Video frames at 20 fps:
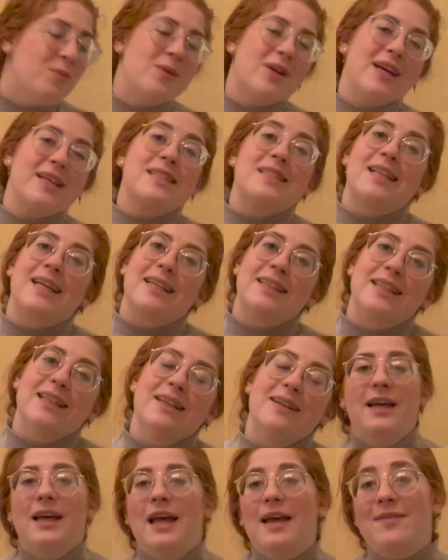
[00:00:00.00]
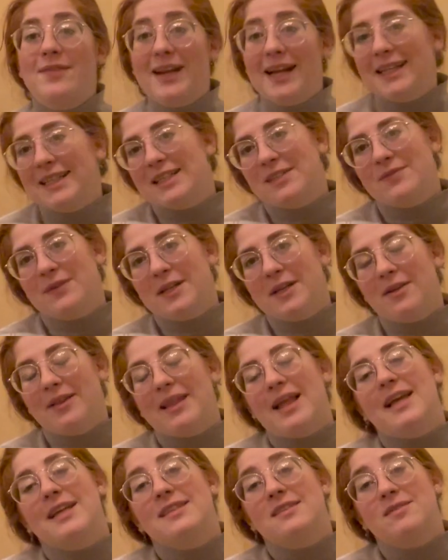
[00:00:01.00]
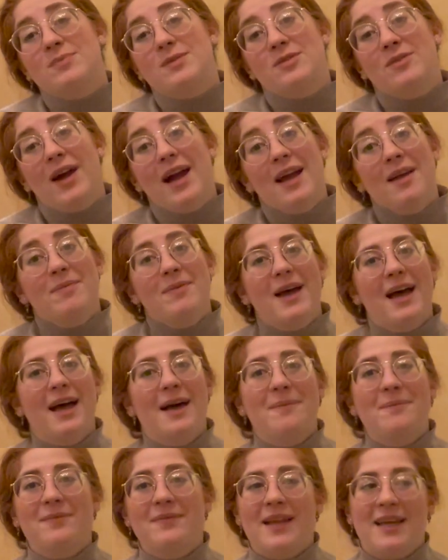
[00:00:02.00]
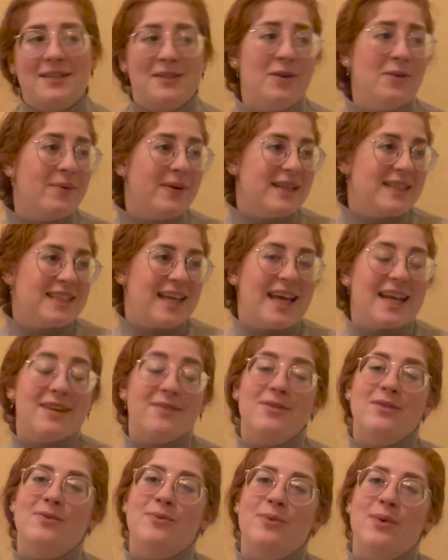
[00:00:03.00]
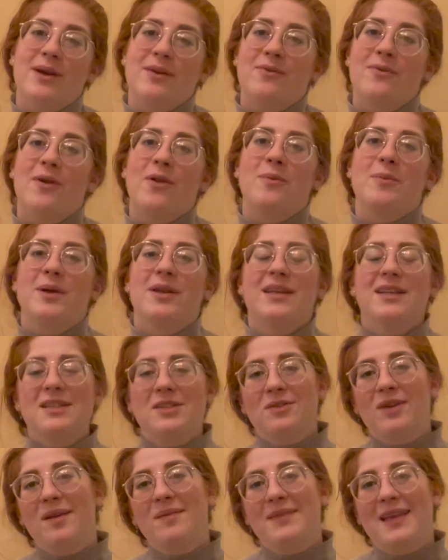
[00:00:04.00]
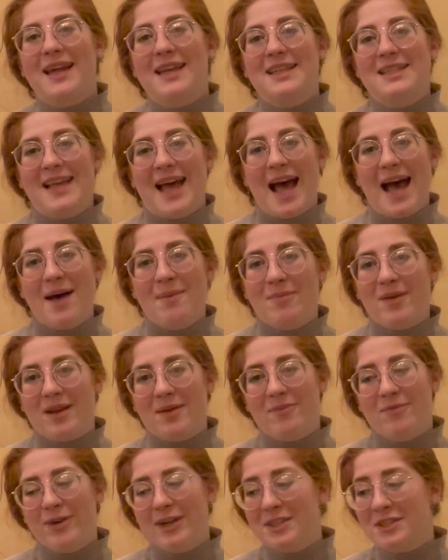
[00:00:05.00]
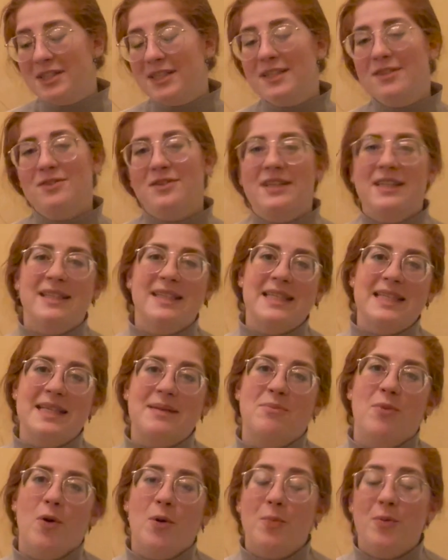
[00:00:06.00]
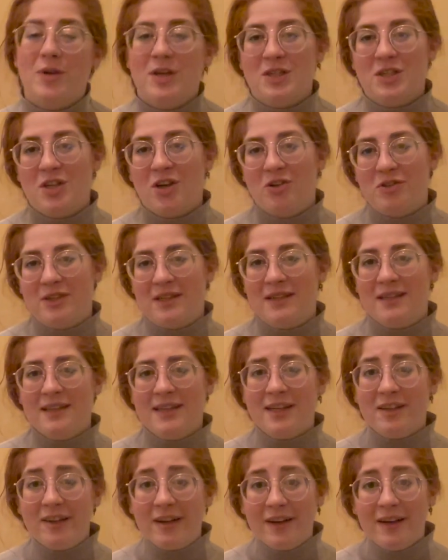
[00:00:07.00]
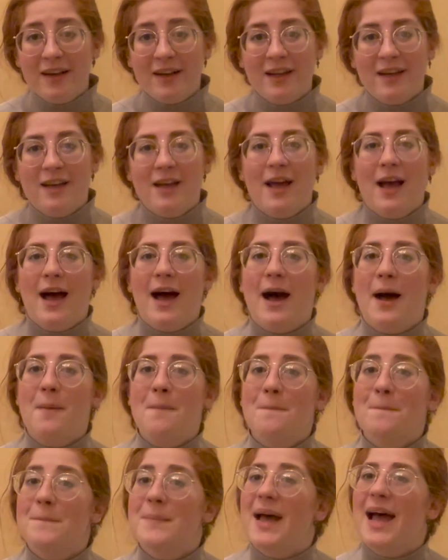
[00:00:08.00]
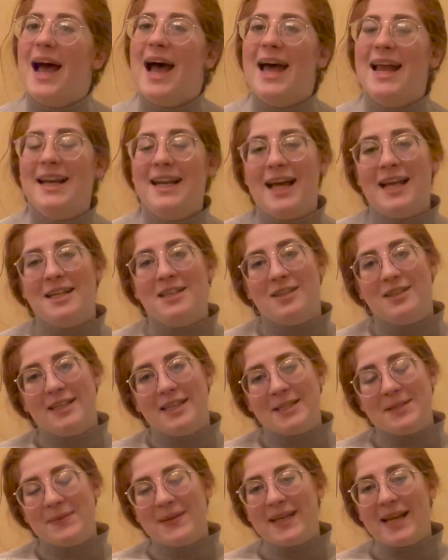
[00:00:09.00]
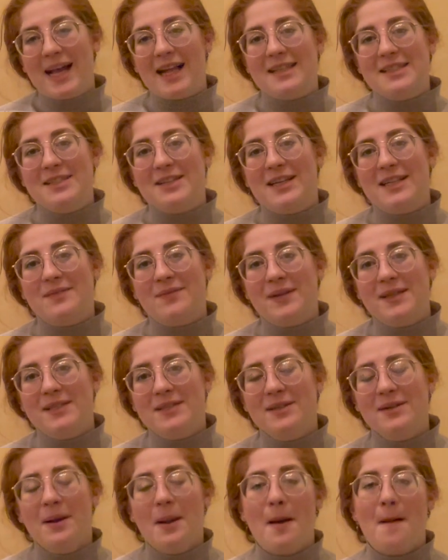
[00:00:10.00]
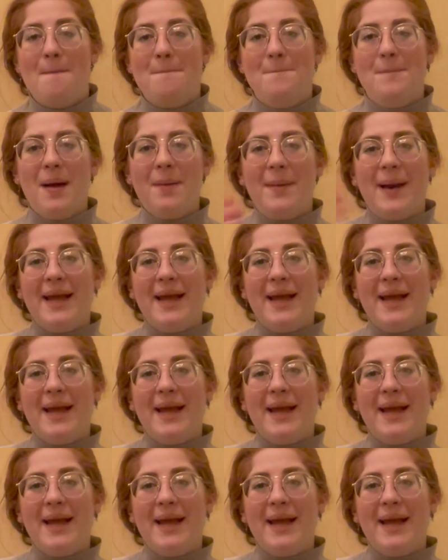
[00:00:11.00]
you guys liked it. If you like this video, like, subscribe, as always. And if you want to follow me on Instagram, that is @BookandPrejudice. You can see more bookish content there. And until next week, I'll see you guys very soon. Bye